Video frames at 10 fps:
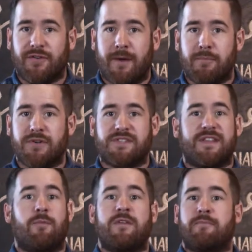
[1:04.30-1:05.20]
numbers
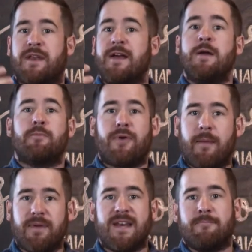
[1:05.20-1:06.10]
that we've been
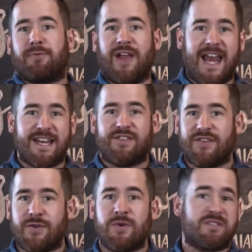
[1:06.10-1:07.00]
prepping and planning to
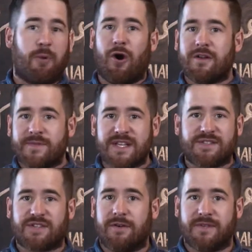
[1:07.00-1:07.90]
do as part of these
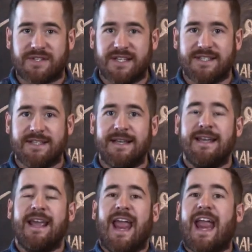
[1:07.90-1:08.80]
services.
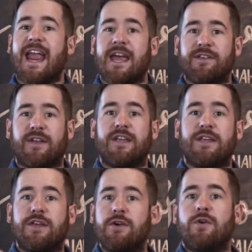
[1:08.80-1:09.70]
And
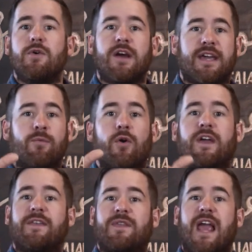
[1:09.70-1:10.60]
you will
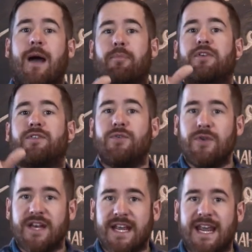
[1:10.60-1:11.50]
get the
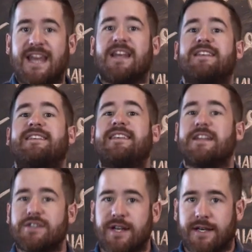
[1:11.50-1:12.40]
opportunity, in
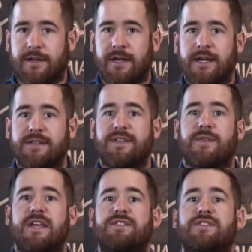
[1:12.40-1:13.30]
addition to
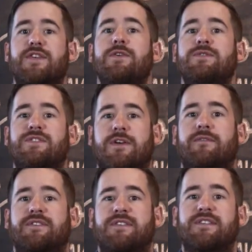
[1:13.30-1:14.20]
these two
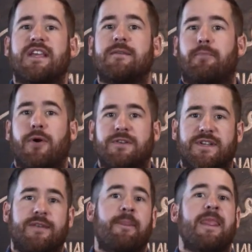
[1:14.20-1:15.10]
services in
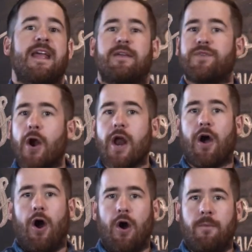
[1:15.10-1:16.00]
person, if you're at
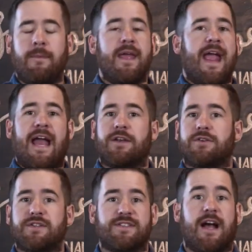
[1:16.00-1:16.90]
home and you're
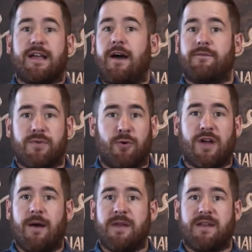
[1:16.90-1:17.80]
just not comfortable
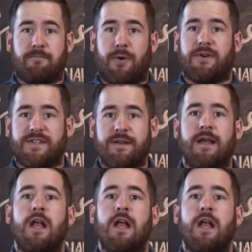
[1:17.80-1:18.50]
coming in person,